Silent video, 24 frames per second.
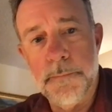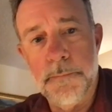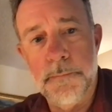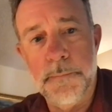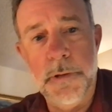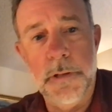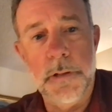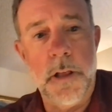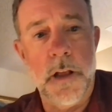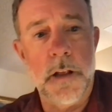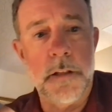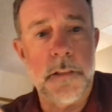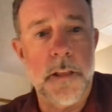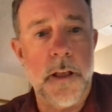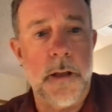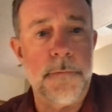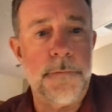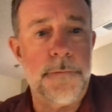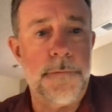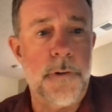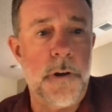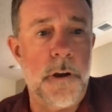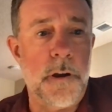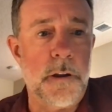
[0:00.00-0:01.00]
be like that
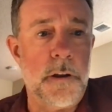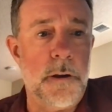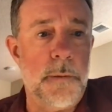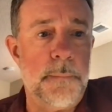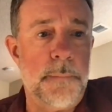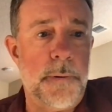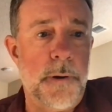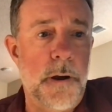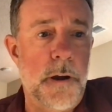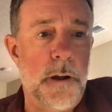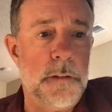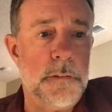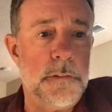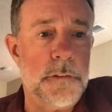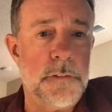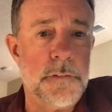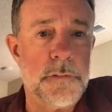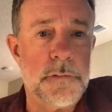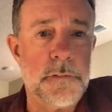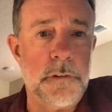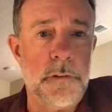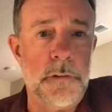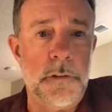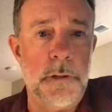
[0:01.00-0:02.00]
frog in a pot that's
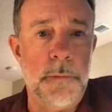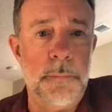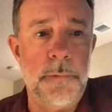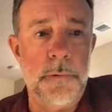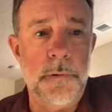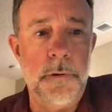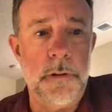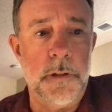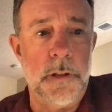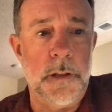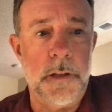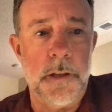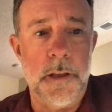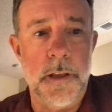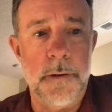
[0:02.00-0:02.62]
slowly boiling,